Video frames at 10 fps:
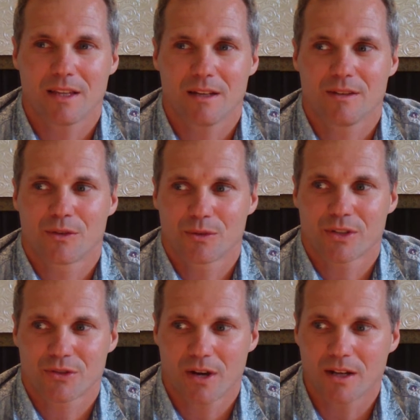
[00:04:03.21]
that there was
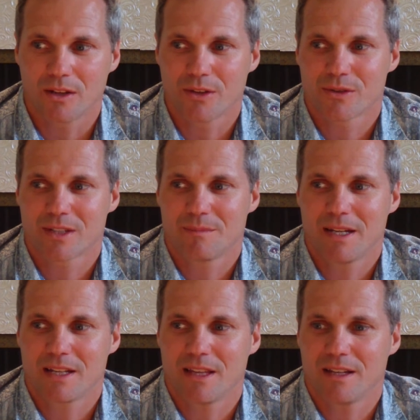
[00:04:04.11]
a struggle. There was
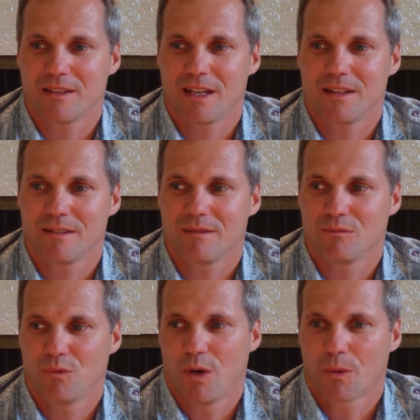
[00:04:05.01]
admitting that
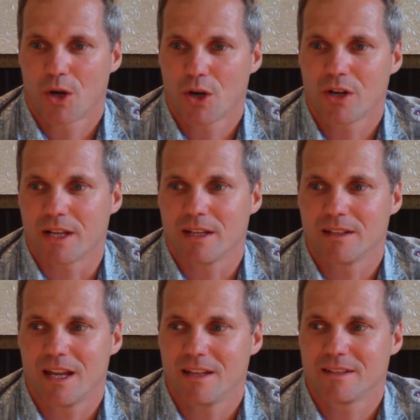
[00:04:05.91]
we were
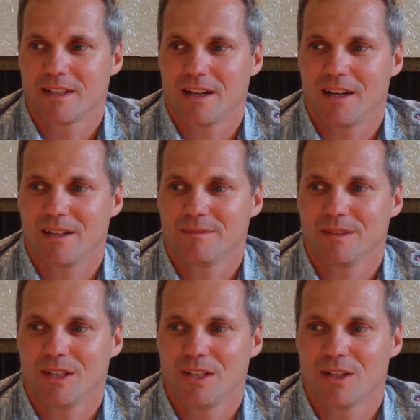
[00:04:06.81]
hurting, and
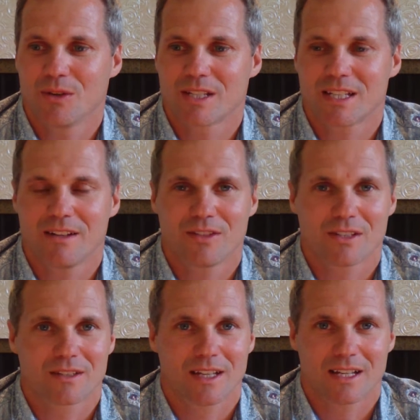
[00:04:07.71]
instead of
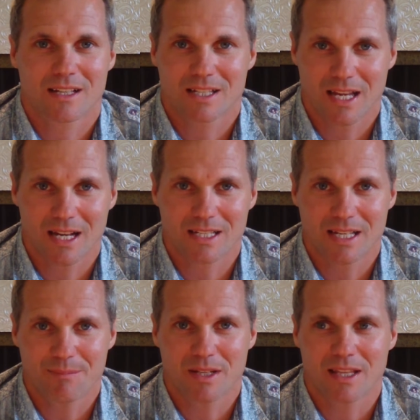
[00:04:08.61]
just like
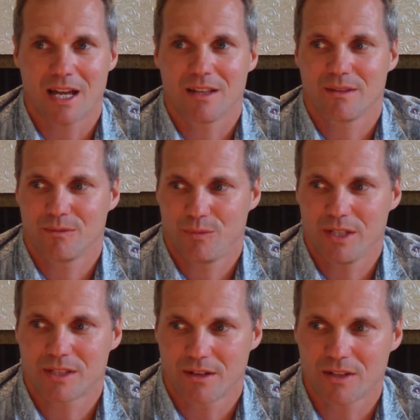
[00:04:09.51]
accepting that, we
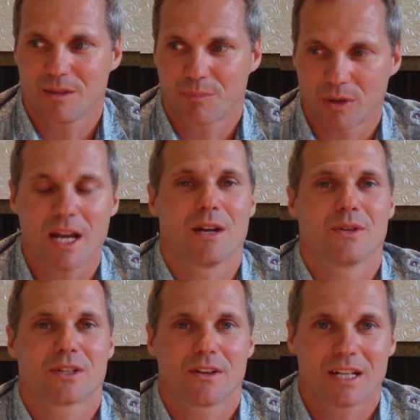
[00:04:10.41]
started to pray.
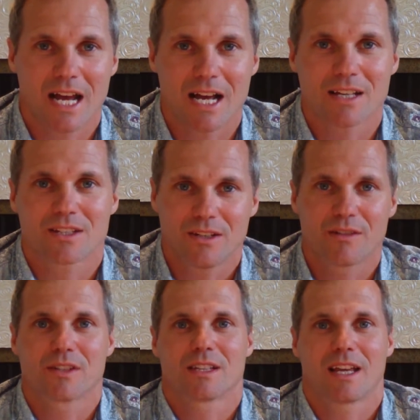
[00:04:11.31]
We started to ask the
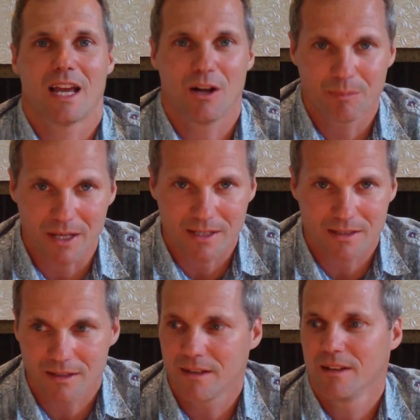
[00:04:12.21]
universe, like, help us.